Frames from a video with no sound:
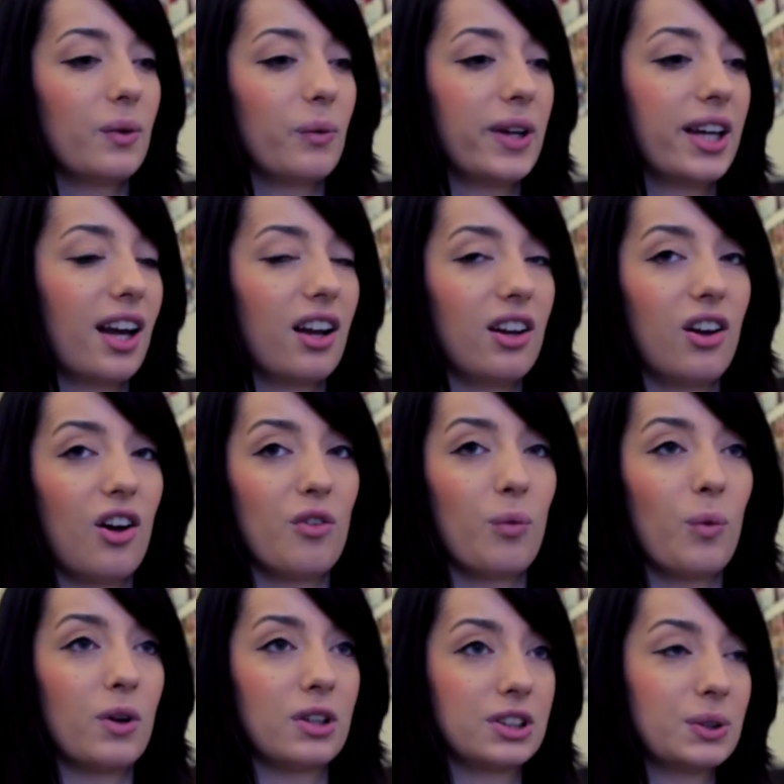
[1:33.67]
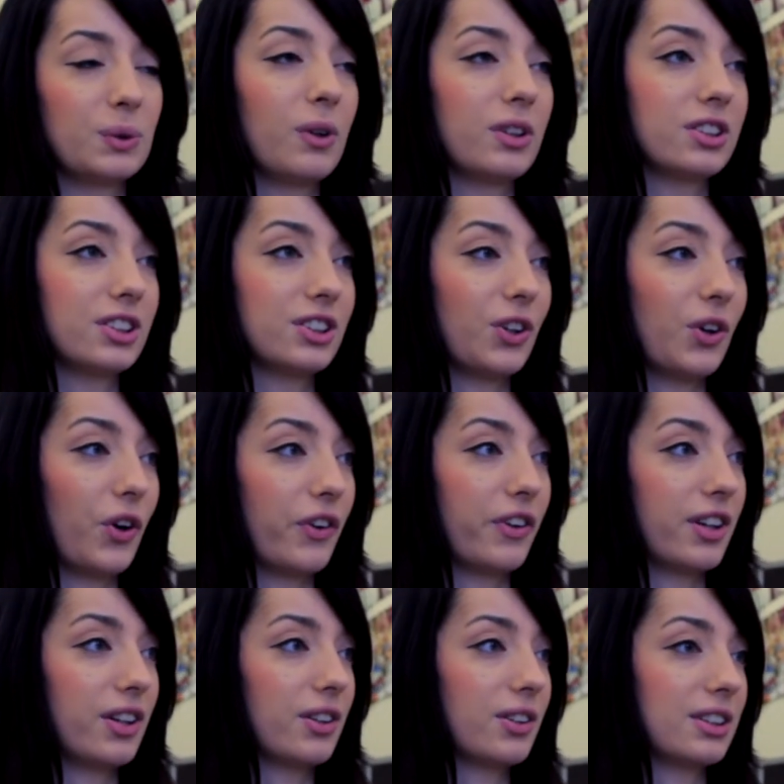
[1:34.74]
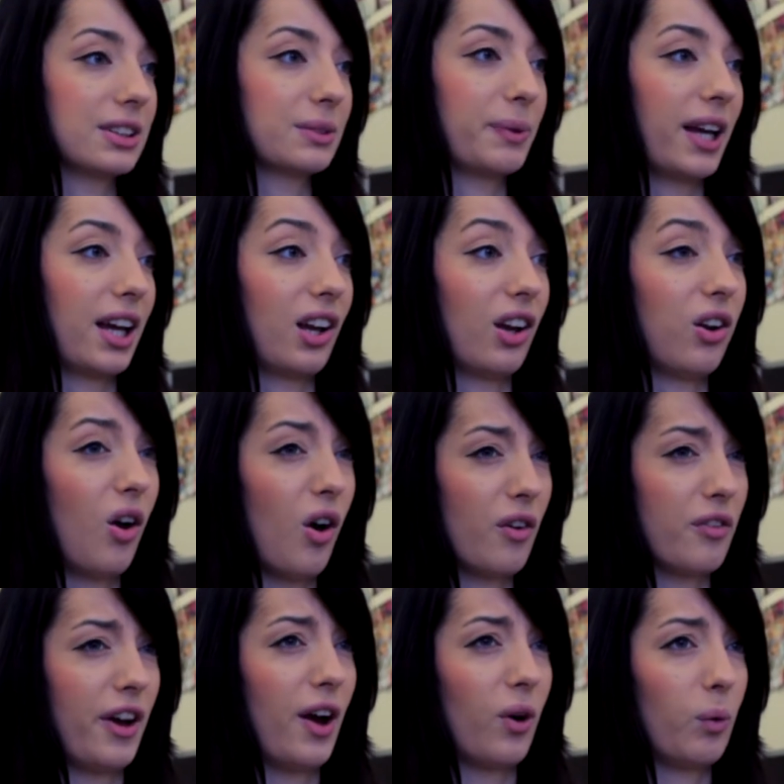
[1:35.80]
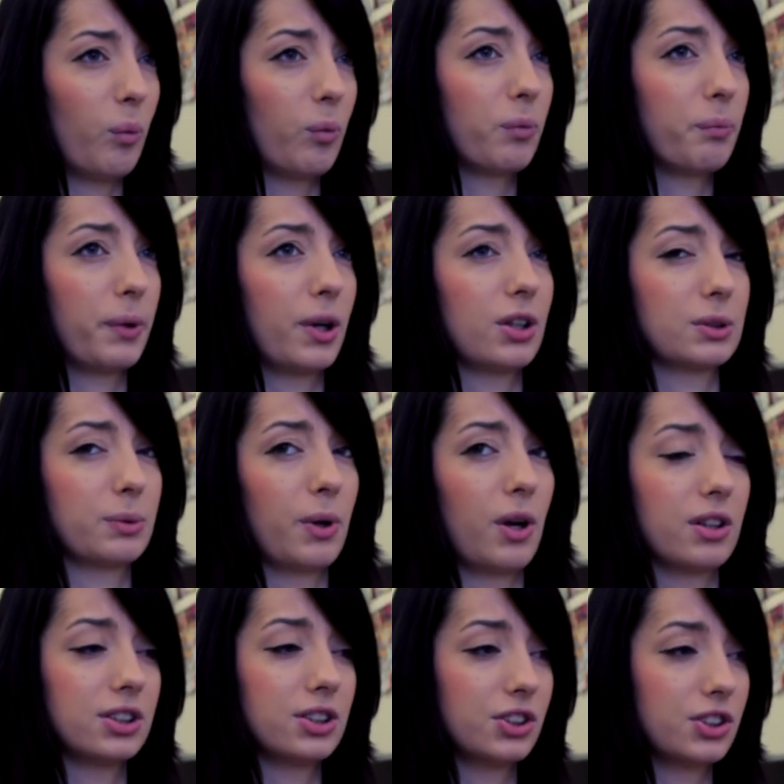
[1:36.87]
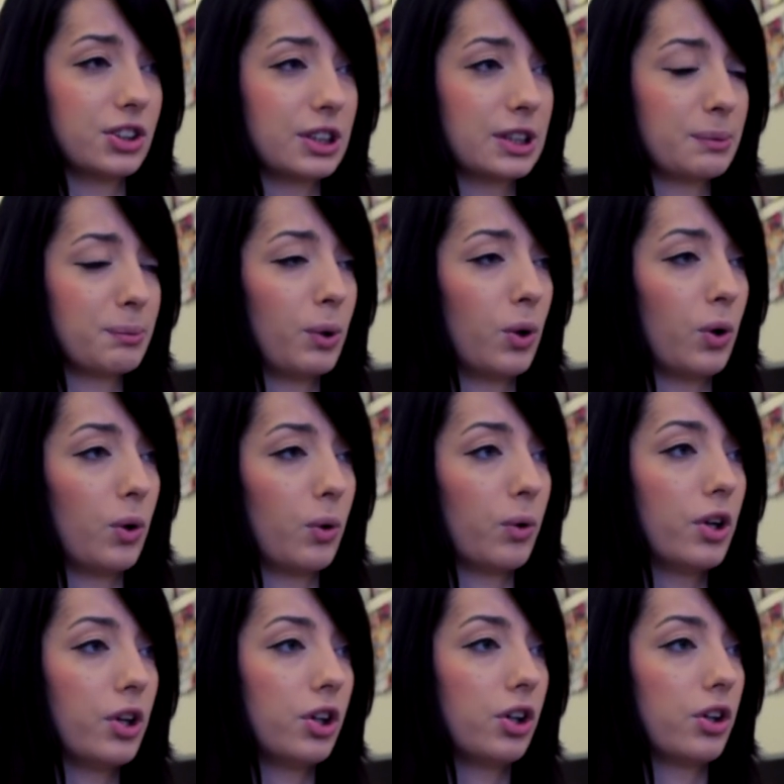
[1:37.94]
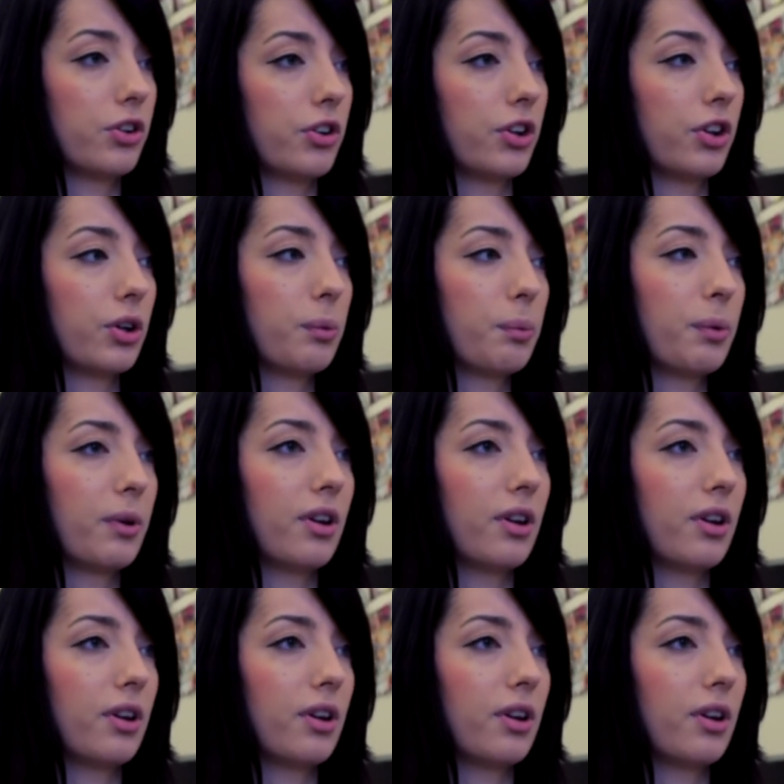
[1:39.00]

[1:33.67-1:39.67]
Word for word: We get a lot of one-to-one -one tutorials. We get a lot of help because we are such a small group.